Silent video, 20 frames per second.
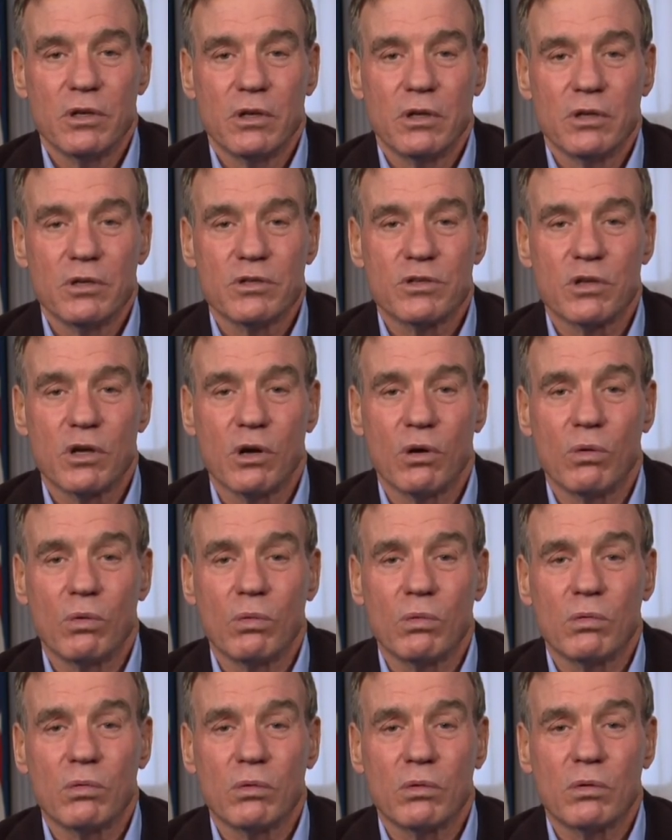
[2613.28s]
So
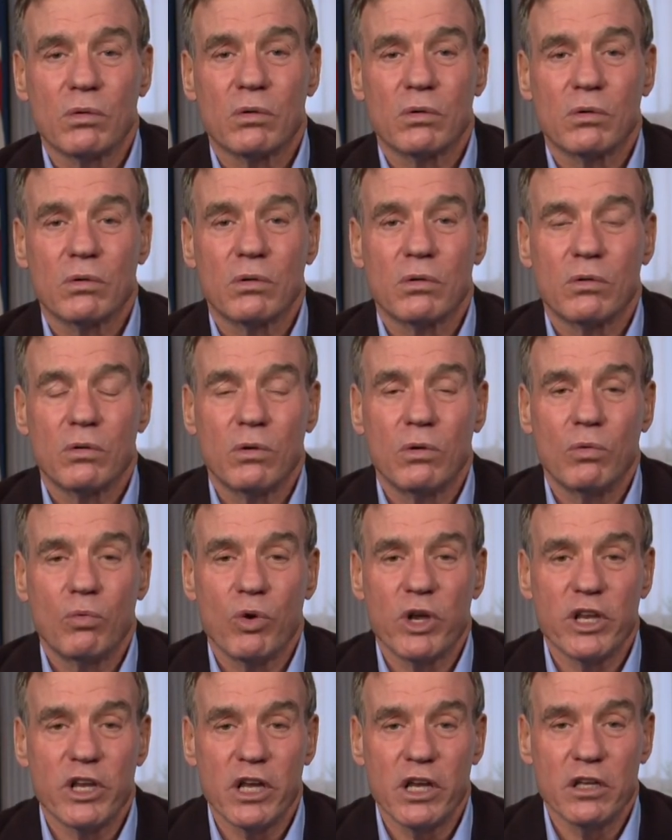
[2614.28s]

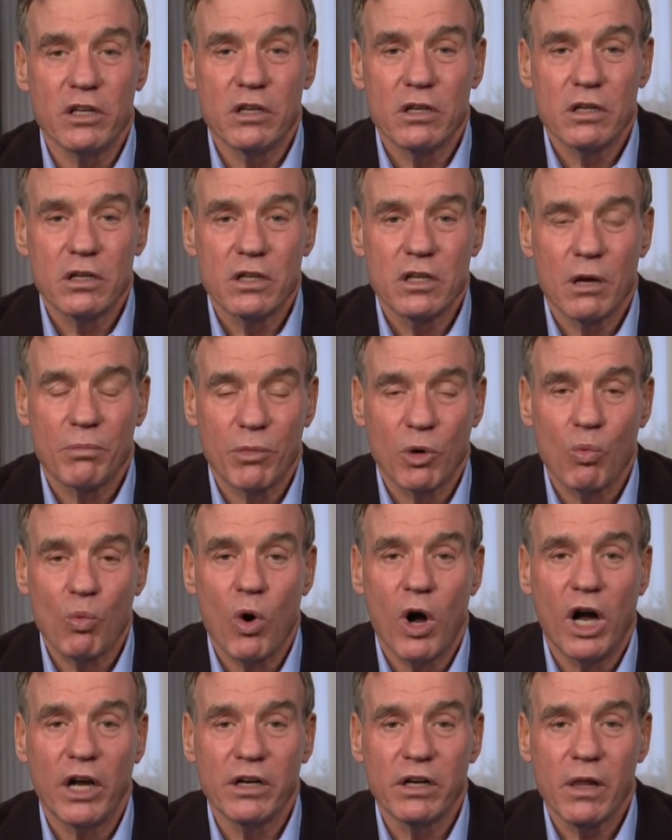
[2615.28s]
we need, number
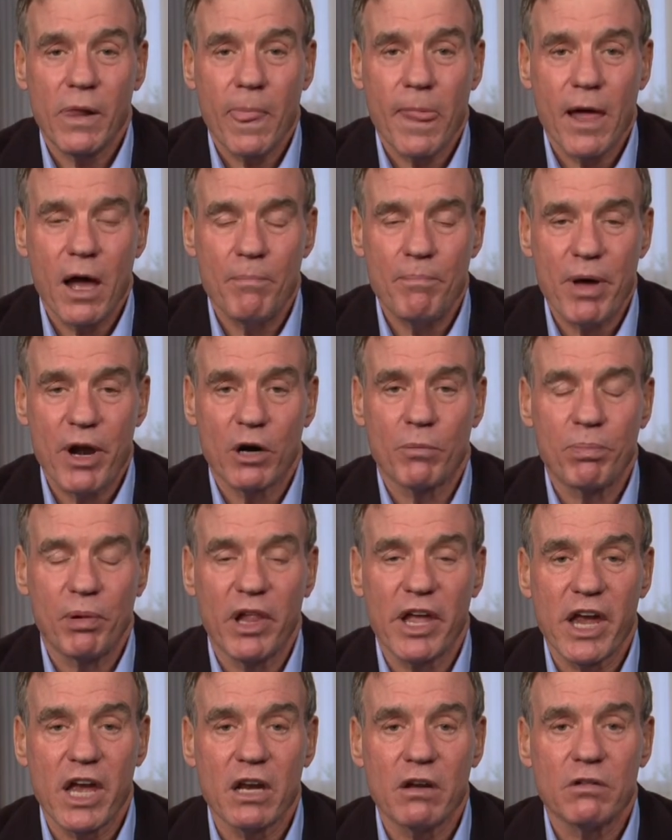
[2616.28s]
one, a better
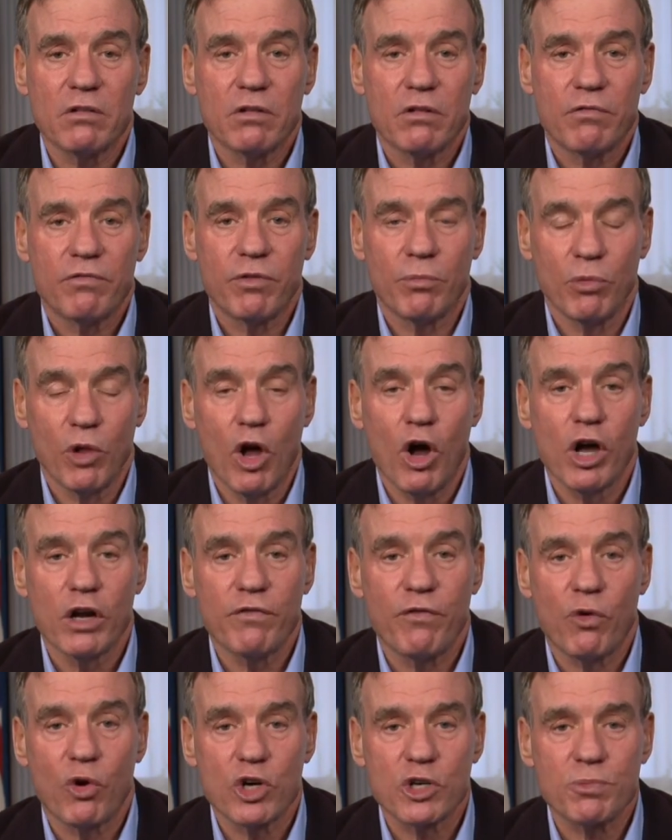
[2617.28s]
plan from law
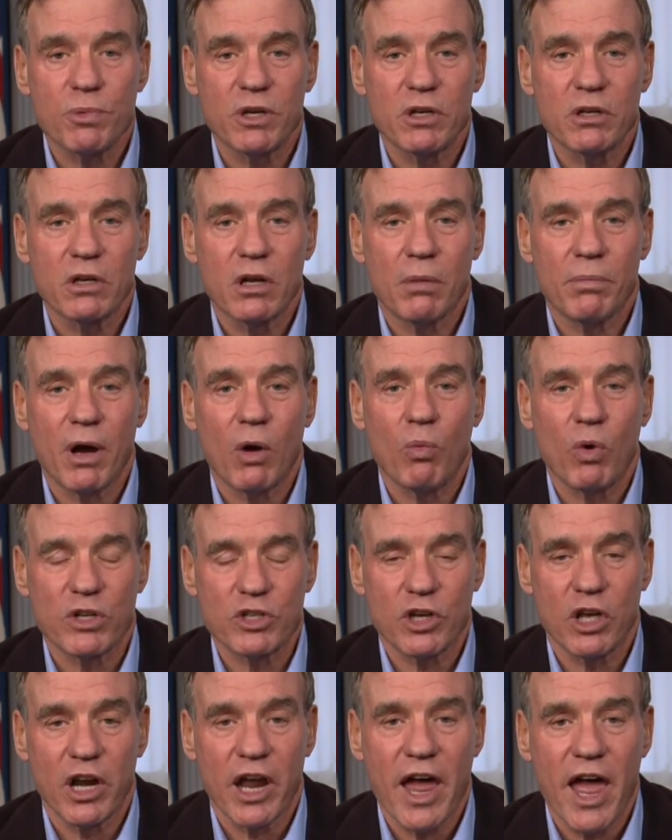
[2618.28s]
enforcement about what's
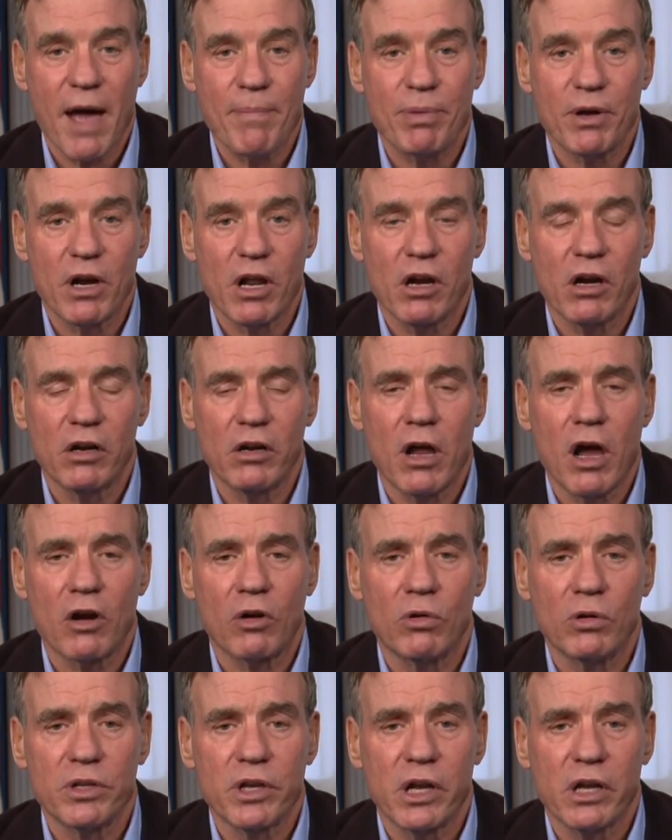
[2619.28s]
going to happen on
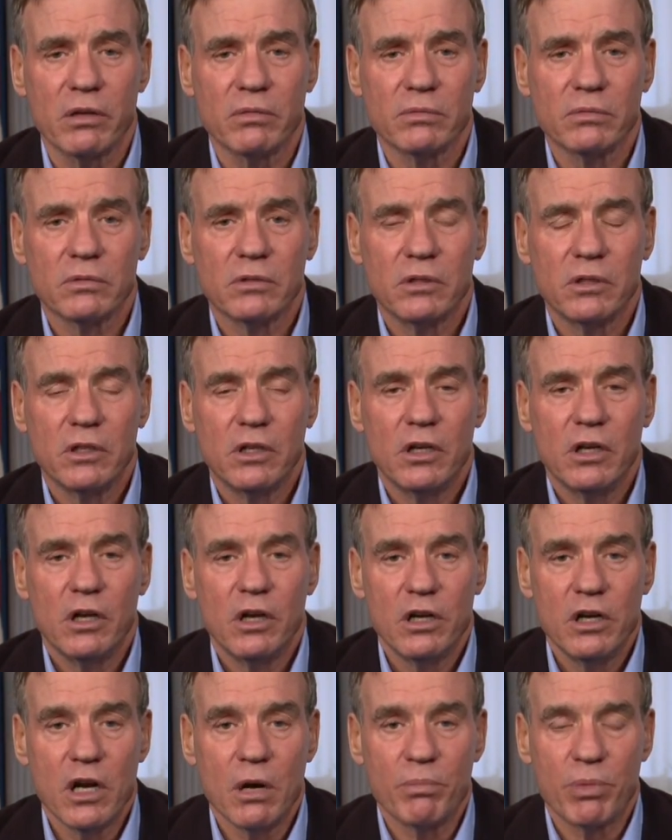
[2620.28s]
inaugural day.
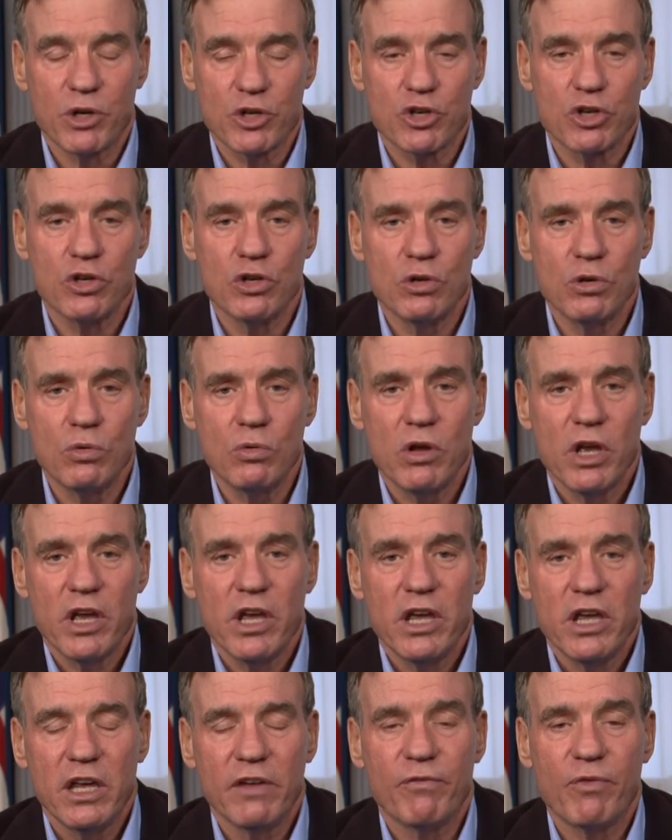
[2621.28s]
Number two,
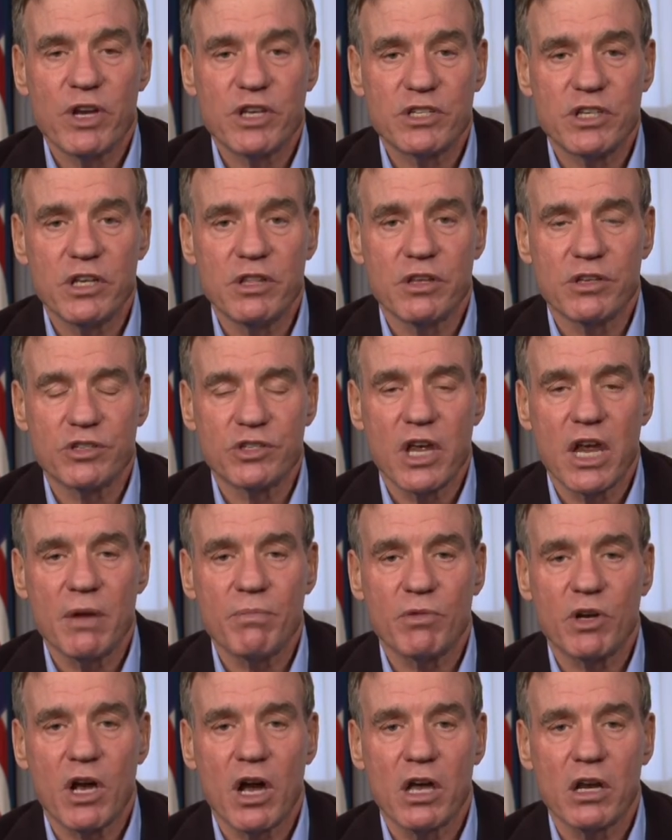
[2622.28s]
if we see the same
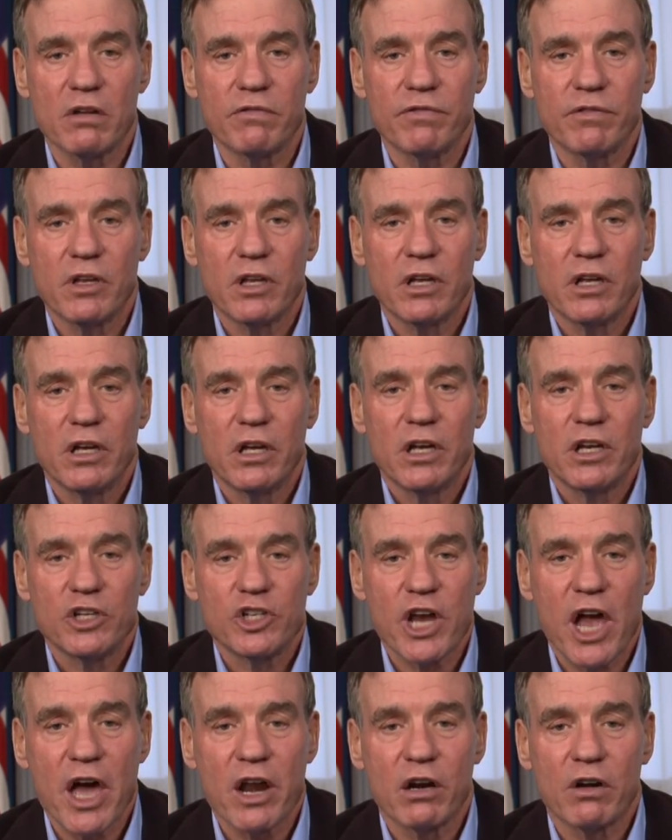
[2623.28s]
kind of
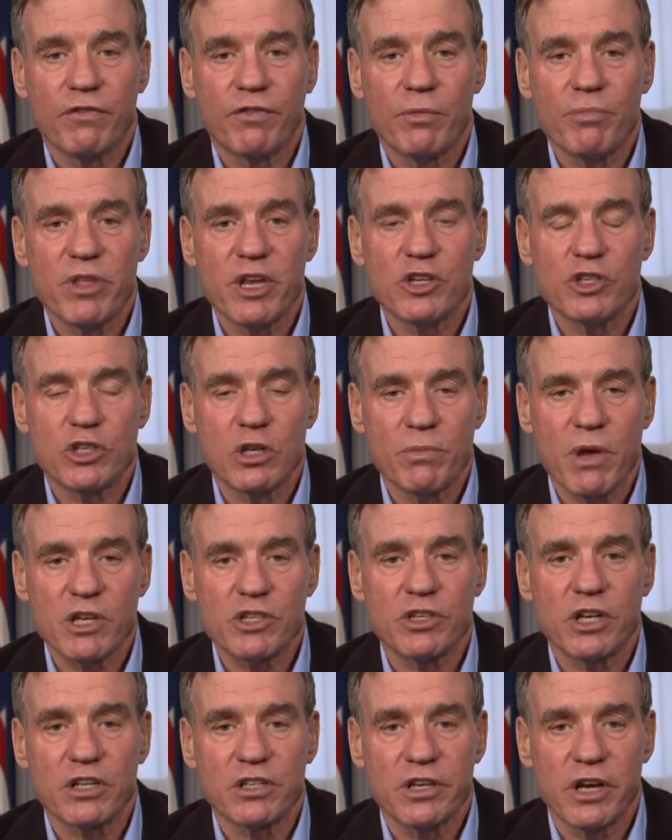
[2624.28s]
chatter from these
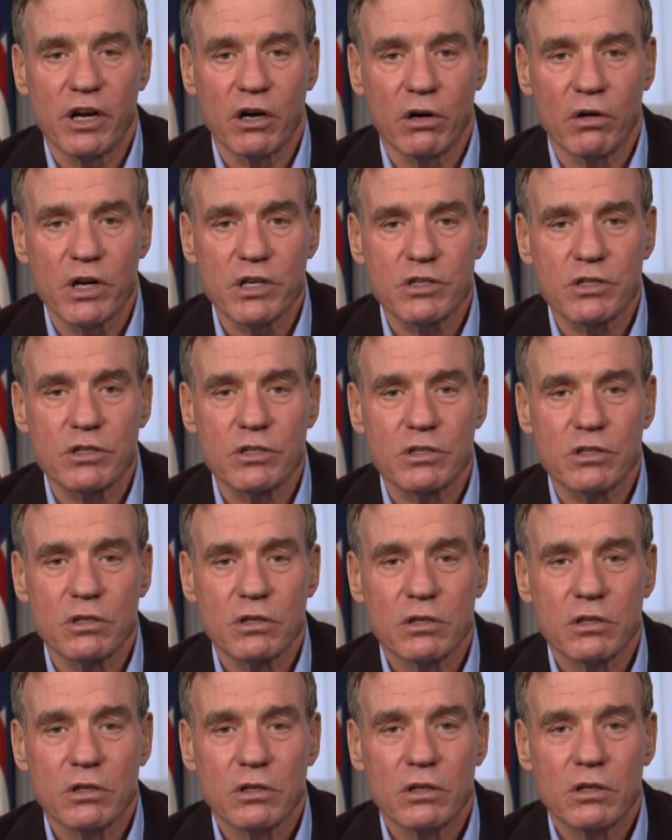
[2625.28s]
domestic terrorists,
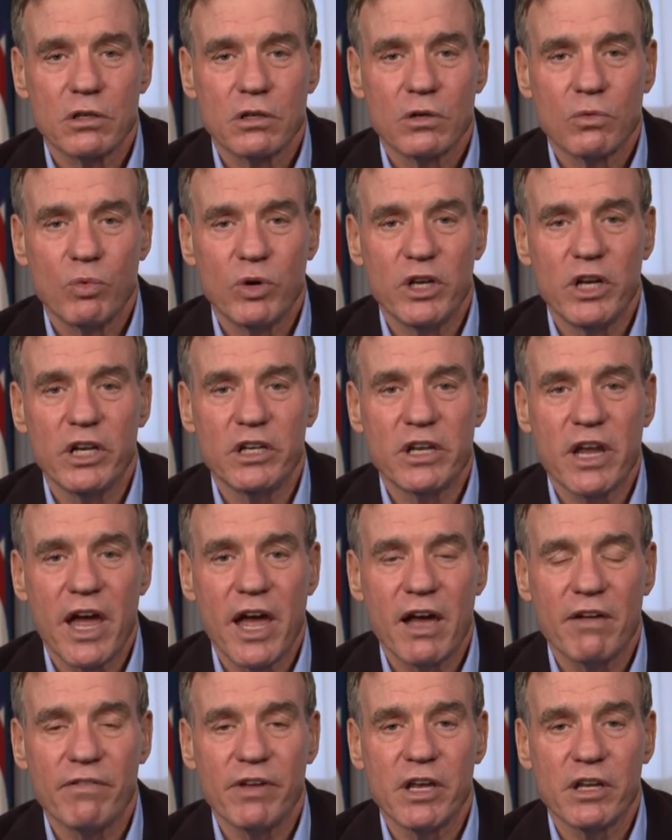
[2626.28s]
we need to
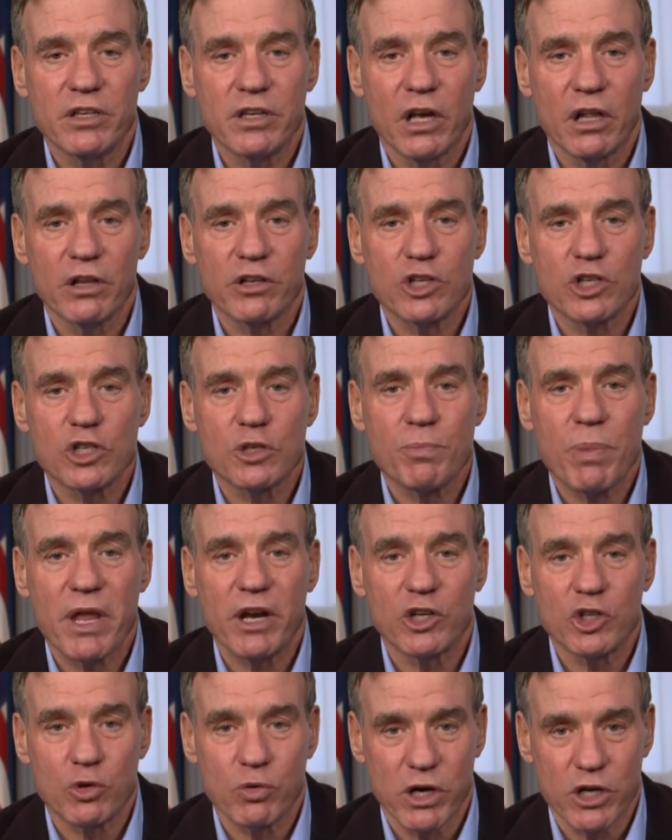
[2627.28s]
have intelligence
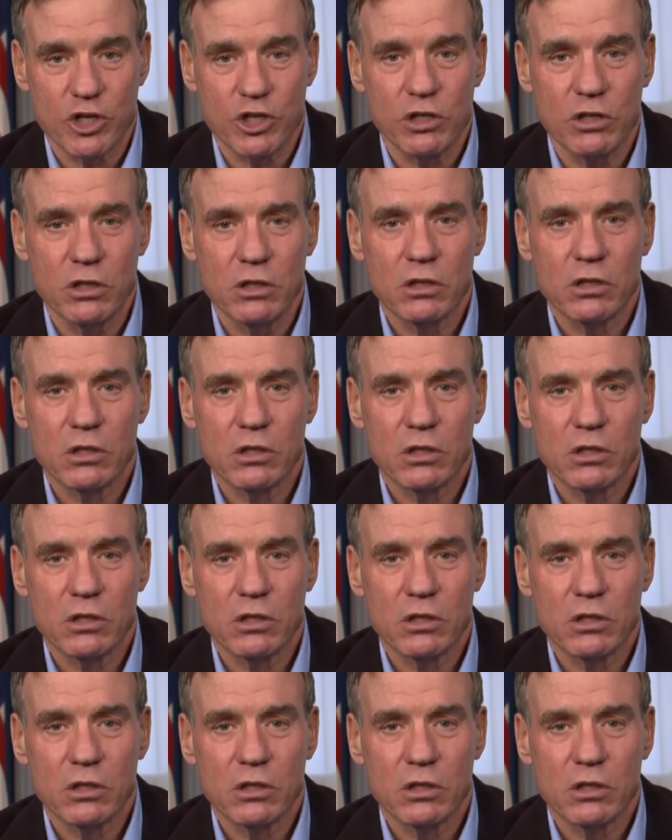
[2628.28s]
penetration